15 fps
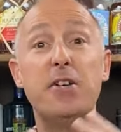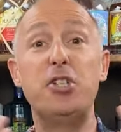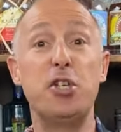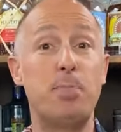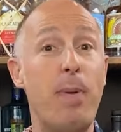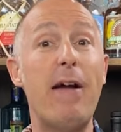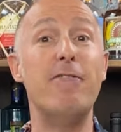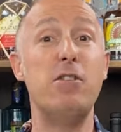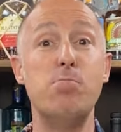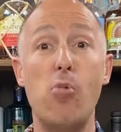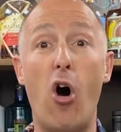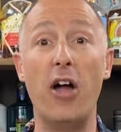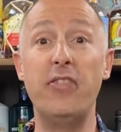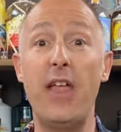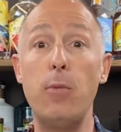They just bearing in
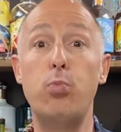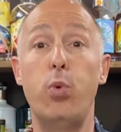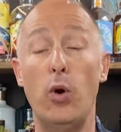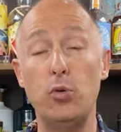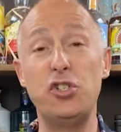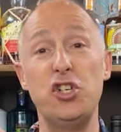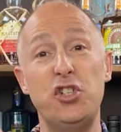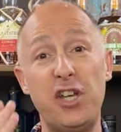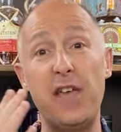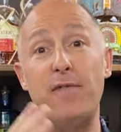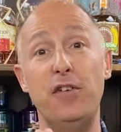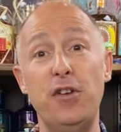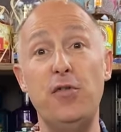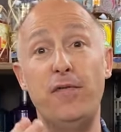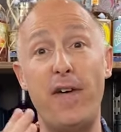mind, they will just
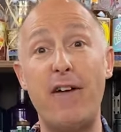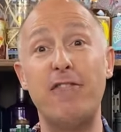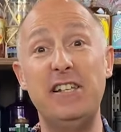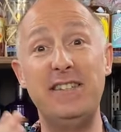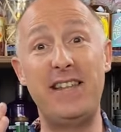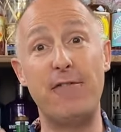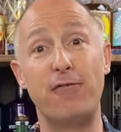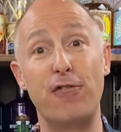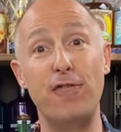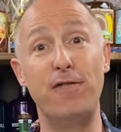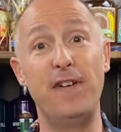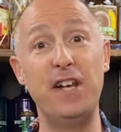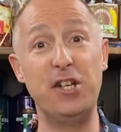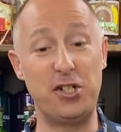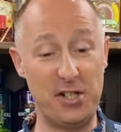give you very different
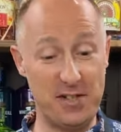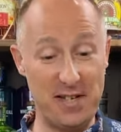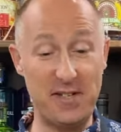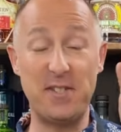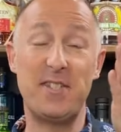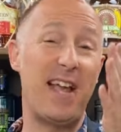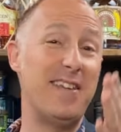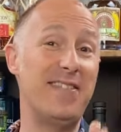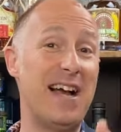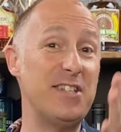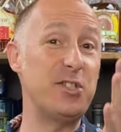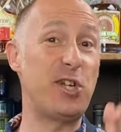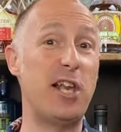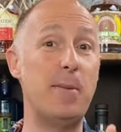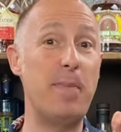finishes. As I say,
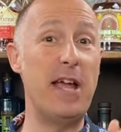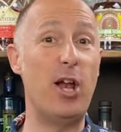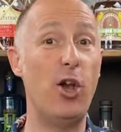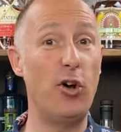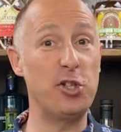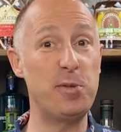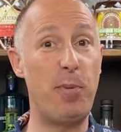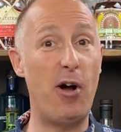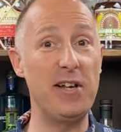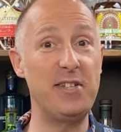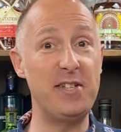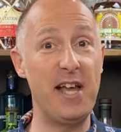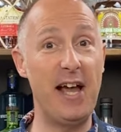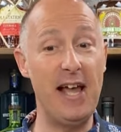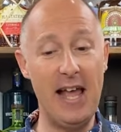that's going to be a lot
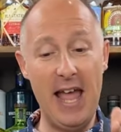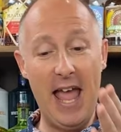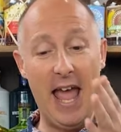spicier,